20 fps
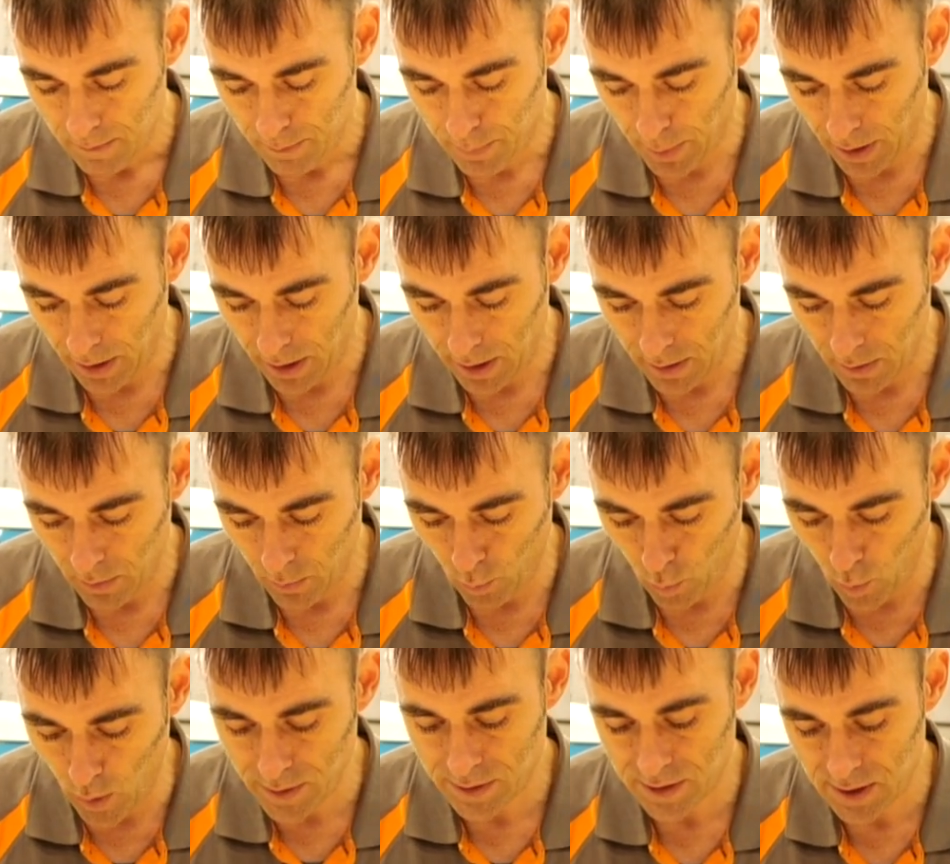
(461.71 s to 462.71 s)
But
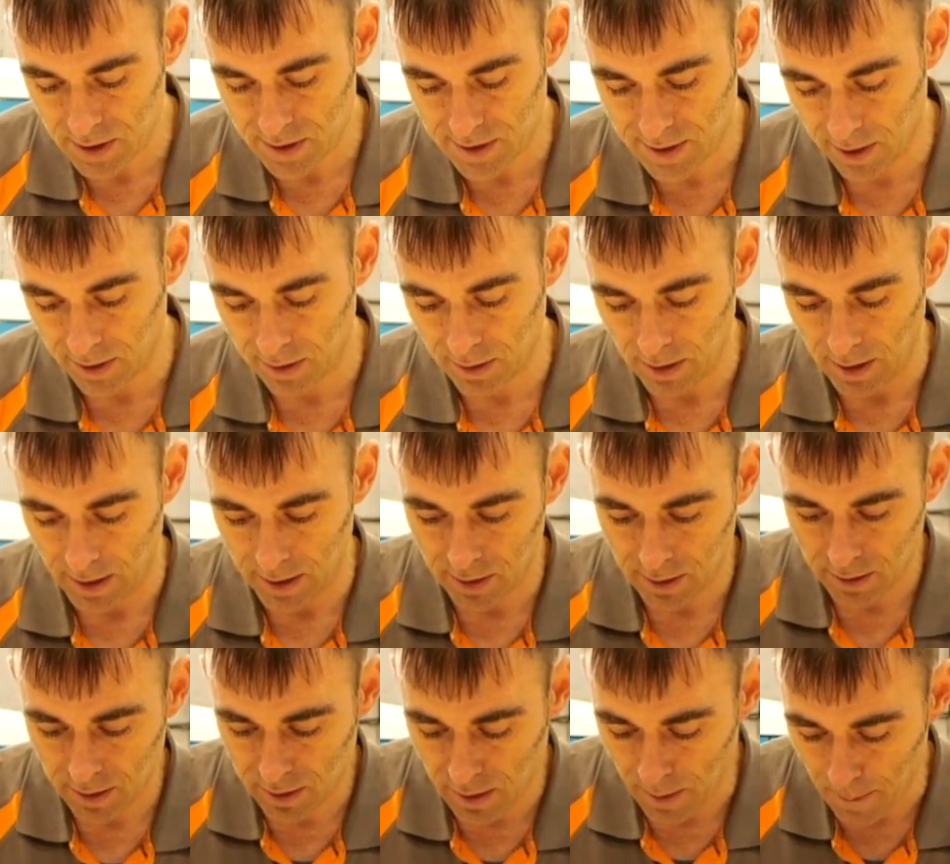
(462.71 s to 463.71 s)
once it's done and
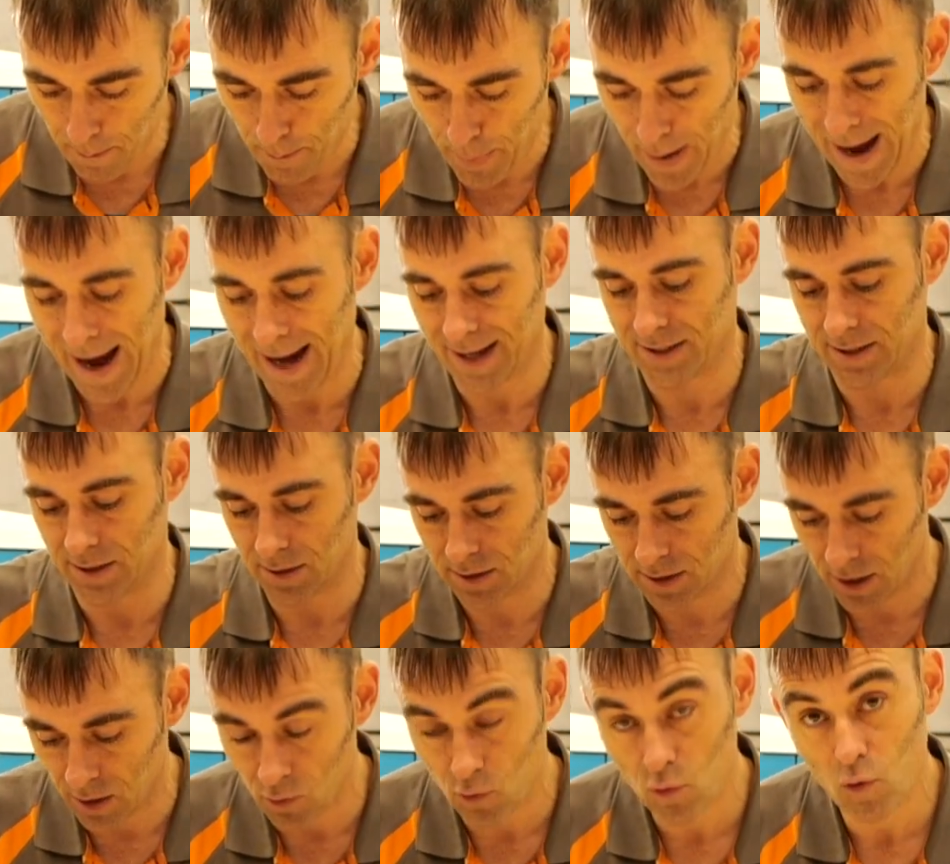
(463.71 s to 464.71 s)
compact and
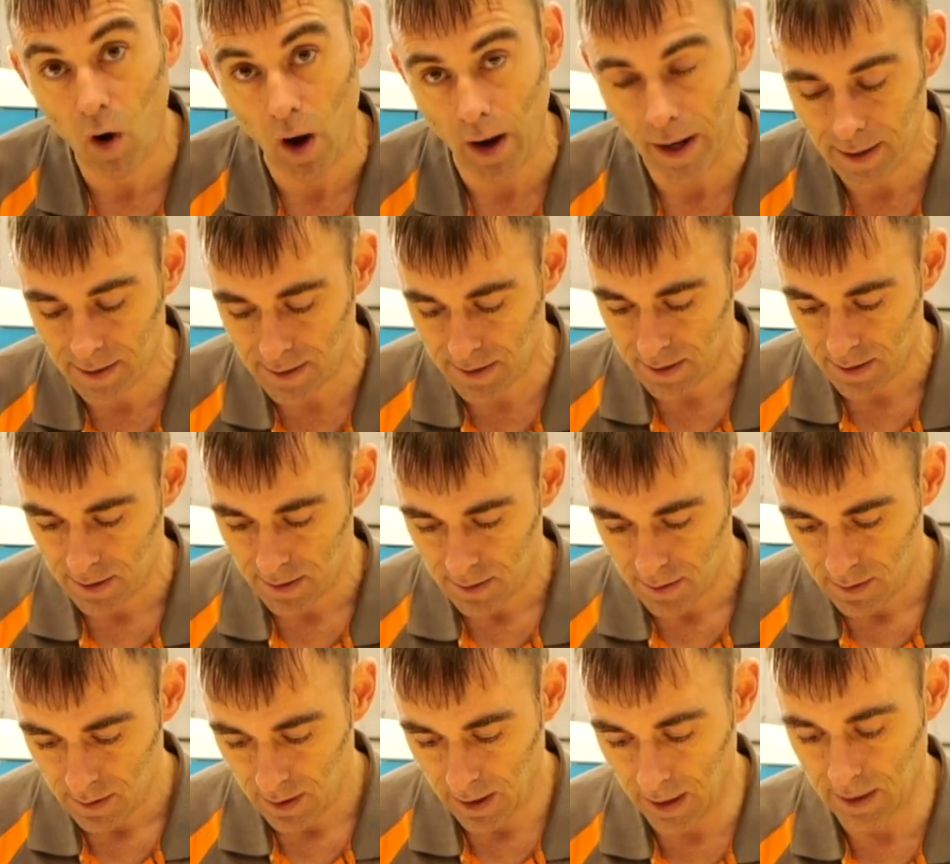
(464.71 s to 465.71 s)
done right,
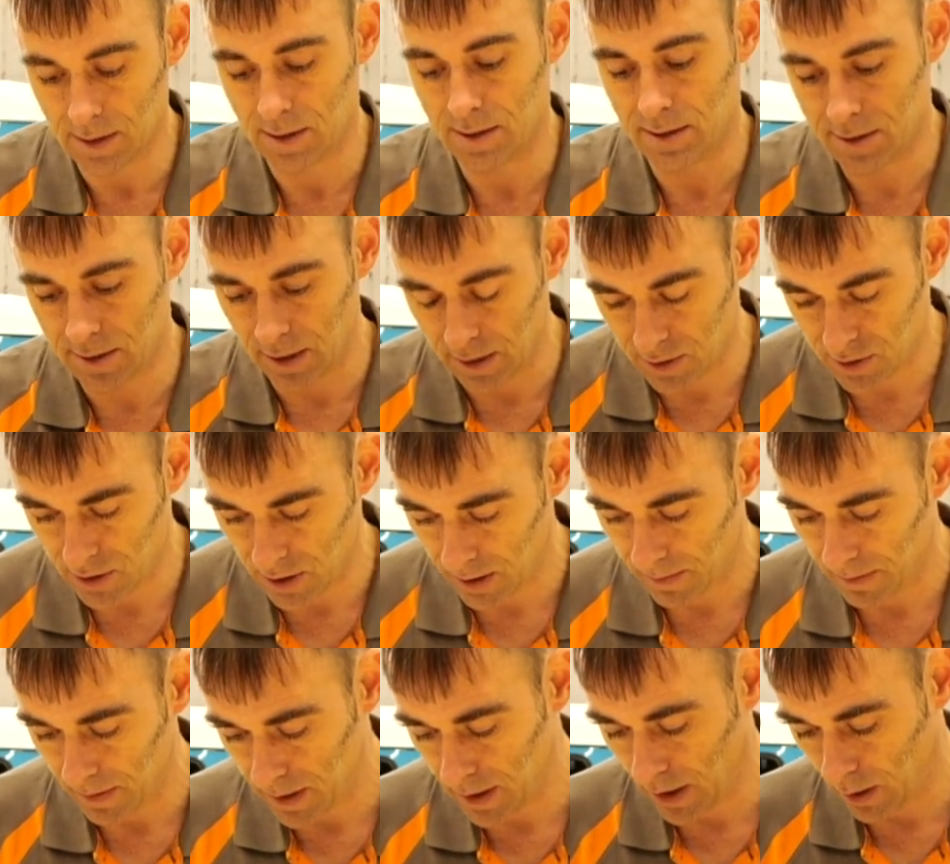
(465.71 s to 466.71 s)
it's such
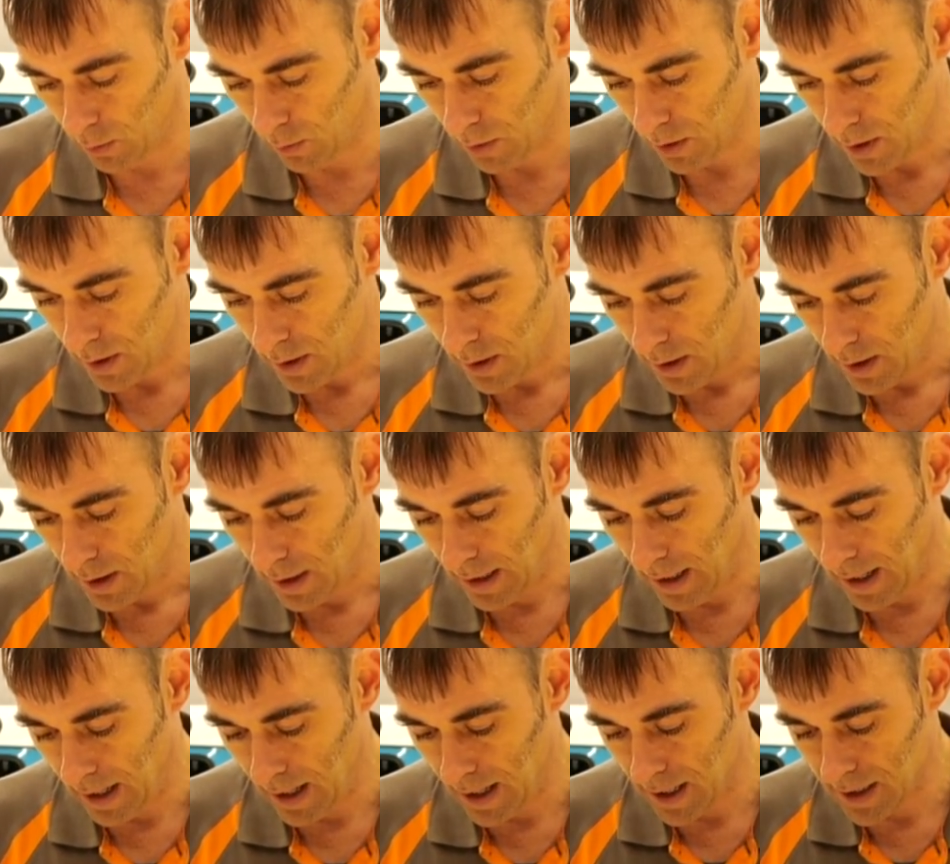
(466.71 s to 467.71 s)
a you know
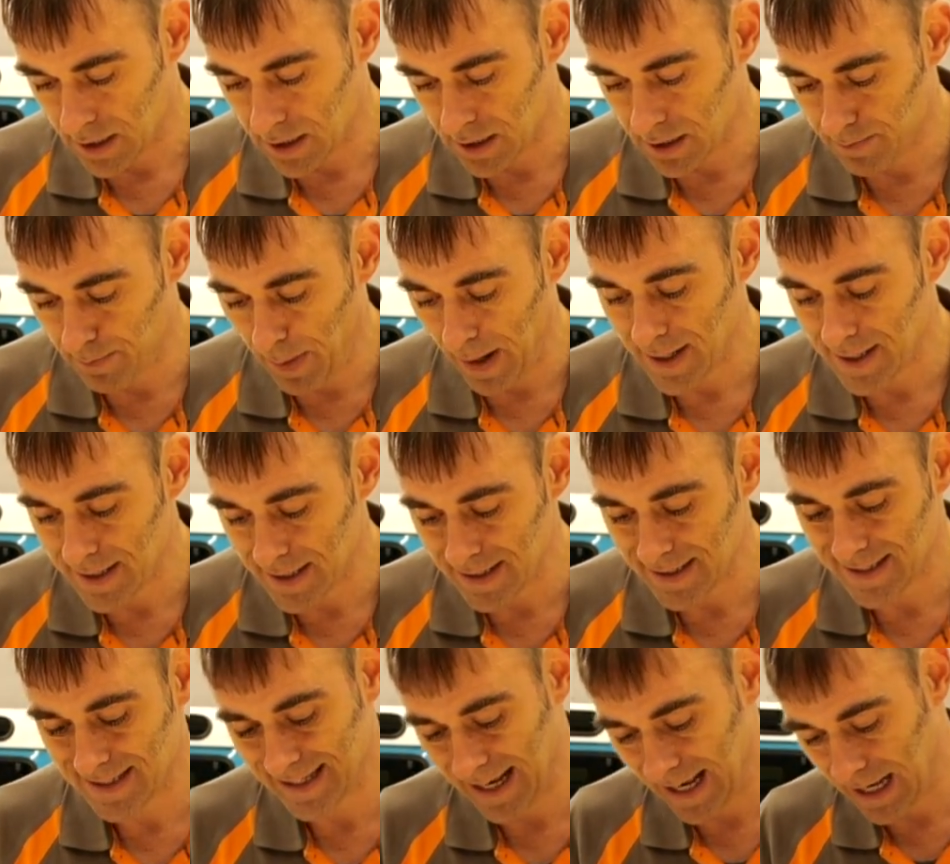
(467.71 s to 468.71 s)
a, a
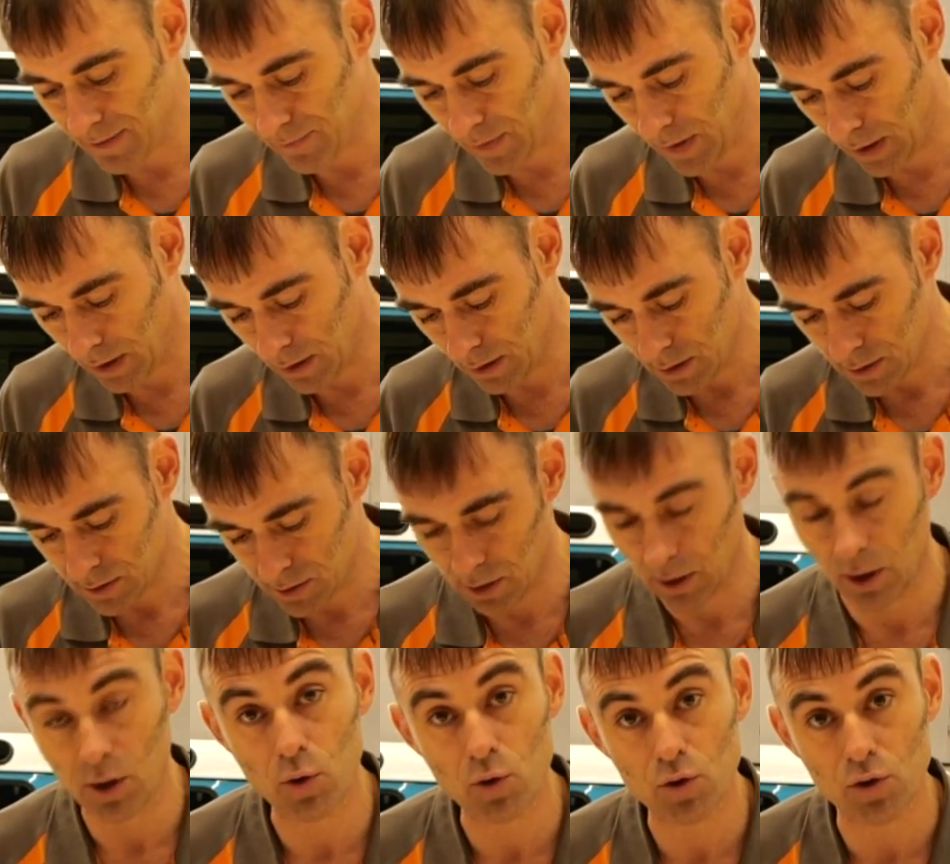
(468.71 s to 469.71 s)
space-saving
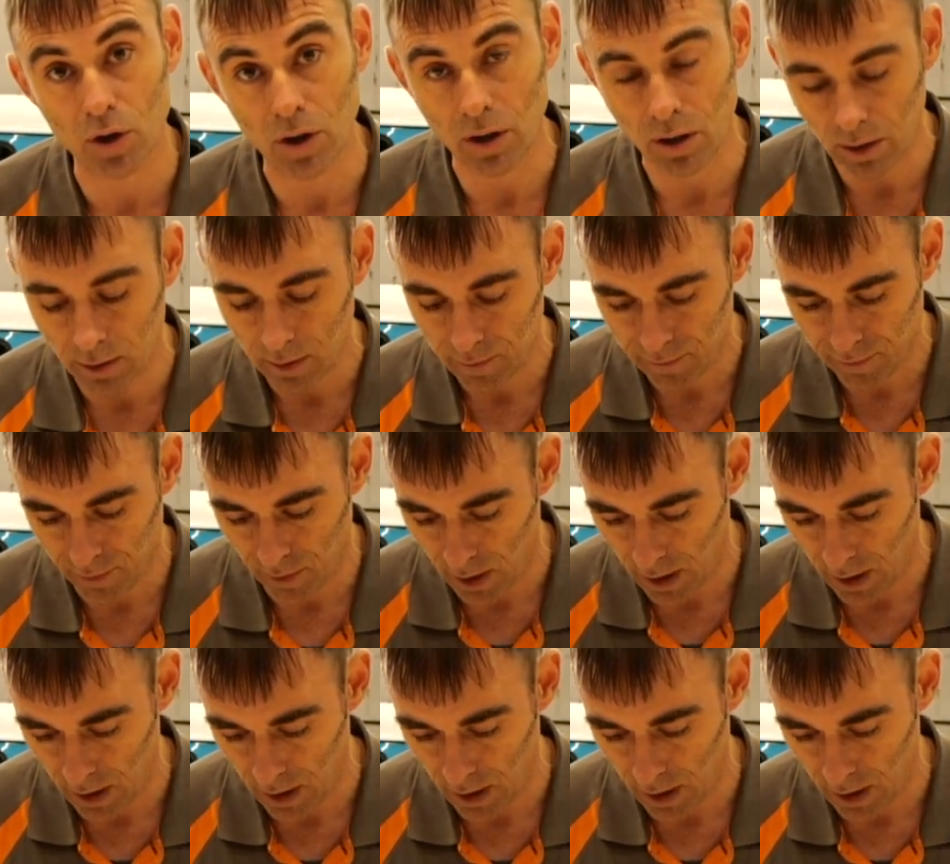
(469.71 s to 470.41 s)
solution for